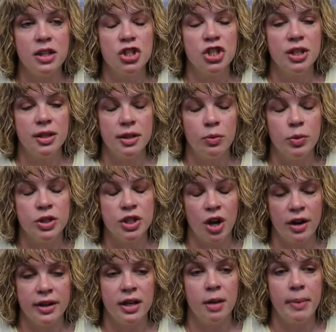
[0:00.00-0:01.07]
that she was
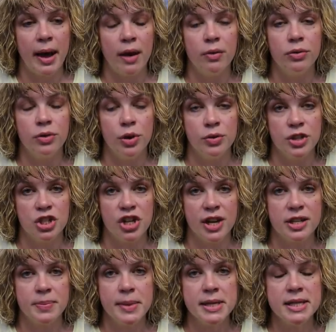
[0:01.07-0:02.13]
talking about those
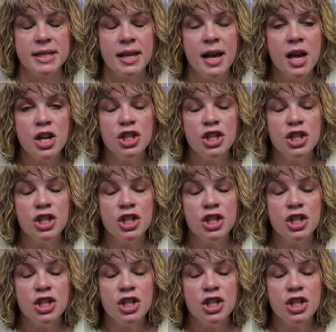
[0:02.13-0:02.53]
adjustments.